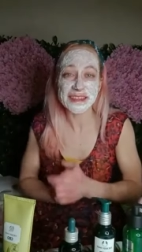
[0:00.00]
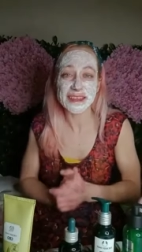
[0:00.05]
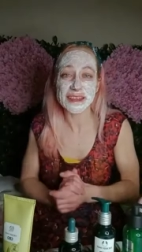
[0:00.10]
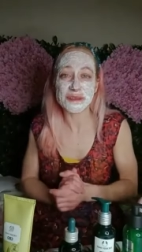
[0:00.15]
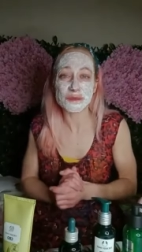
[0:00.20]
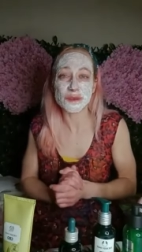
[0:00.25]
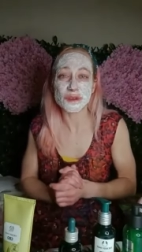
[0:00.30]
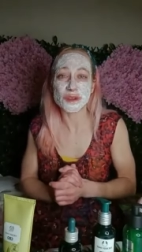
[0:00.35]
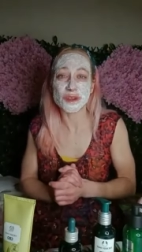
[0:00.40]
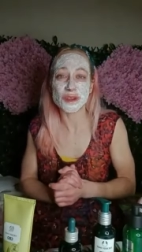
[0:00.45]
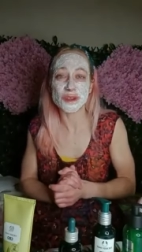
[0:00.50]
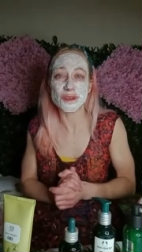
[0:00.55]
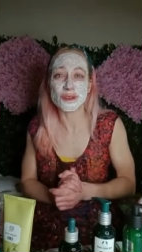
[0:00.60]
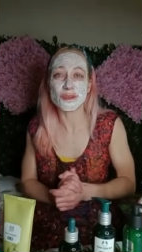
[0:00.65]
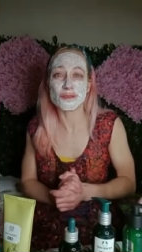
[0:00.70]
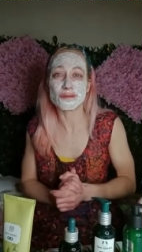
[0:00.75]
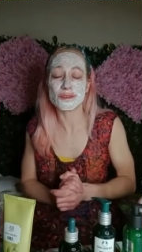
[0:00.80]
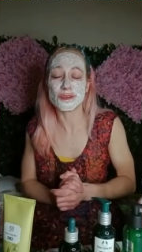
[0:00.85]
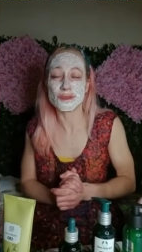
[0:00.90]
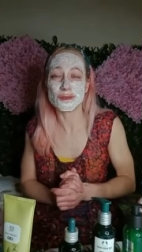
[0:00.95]
I'm gonna
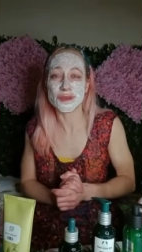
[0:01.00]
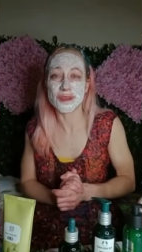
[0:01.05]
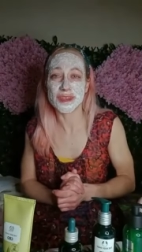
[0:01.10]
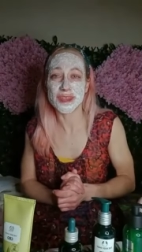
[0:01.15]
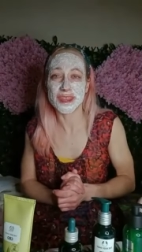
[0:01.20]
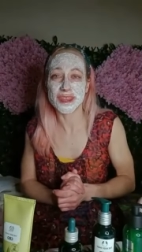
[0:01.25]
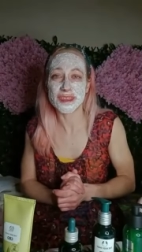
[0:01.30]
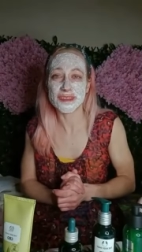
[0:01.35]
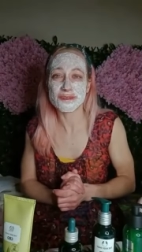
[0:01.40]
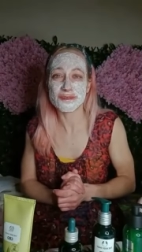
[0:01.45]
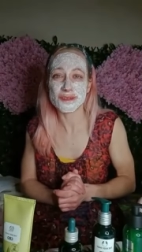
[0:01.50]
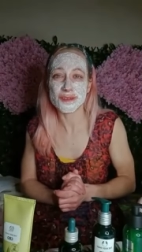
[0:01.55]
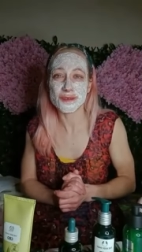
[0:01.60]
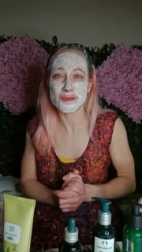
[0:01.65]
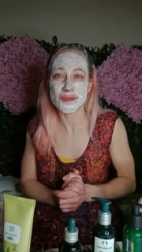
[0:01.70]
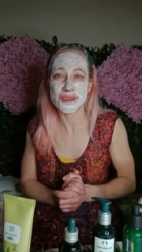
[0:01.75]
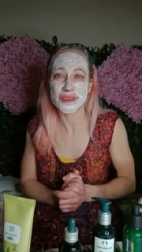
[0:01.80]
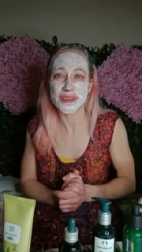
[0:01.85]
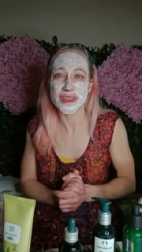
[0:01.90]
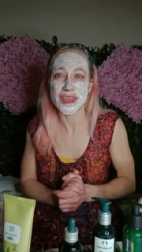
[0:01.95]
love you and leave
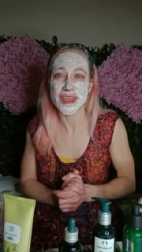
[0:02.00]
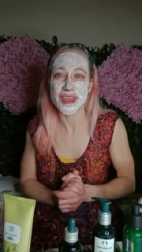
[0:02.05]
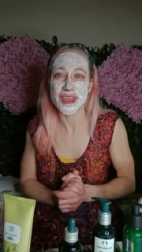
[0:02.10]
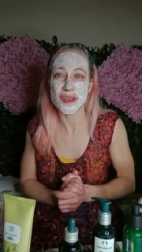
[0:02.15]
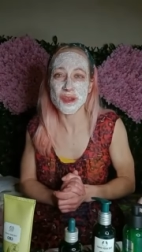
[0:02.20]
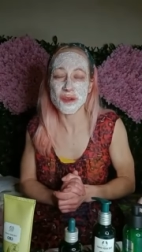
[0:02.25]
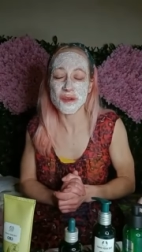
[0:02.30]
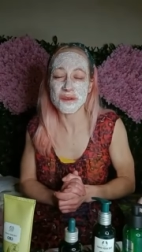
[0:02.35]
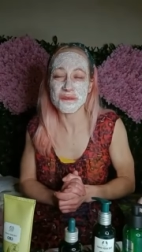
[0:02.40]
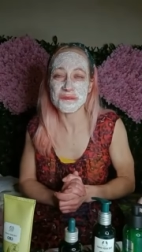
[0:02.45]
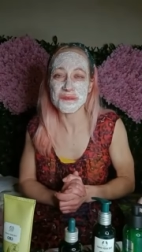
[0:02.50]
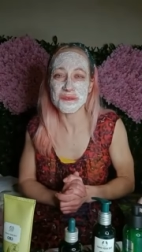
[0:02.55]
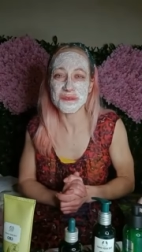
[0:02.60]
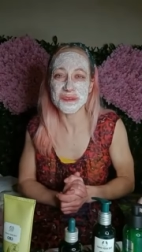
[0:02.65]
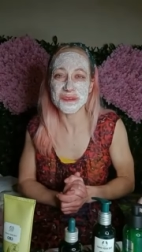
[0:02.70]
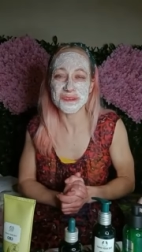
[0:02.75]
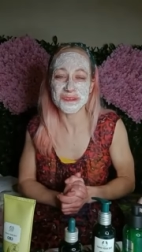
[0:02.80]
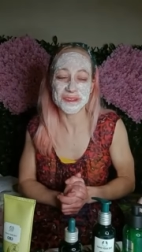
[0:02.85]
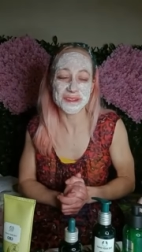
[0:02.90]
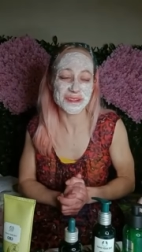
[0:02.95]
you at that, and I hope you
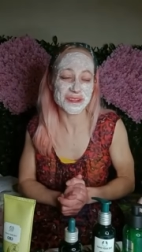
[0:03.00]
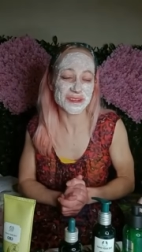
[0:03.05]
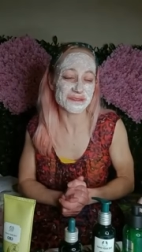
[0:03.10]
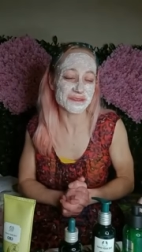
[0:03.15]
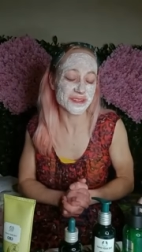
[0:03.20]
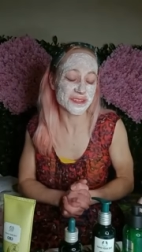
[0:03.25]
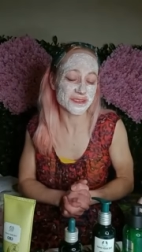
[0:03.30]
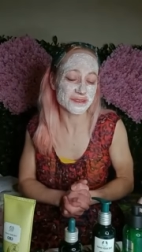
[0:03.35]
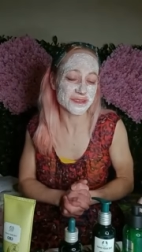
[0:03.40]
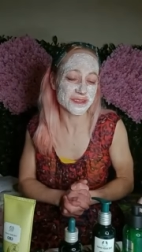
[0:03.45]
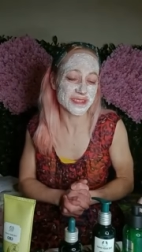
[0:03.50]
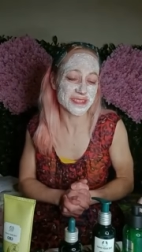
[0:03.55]
enjoyed that video.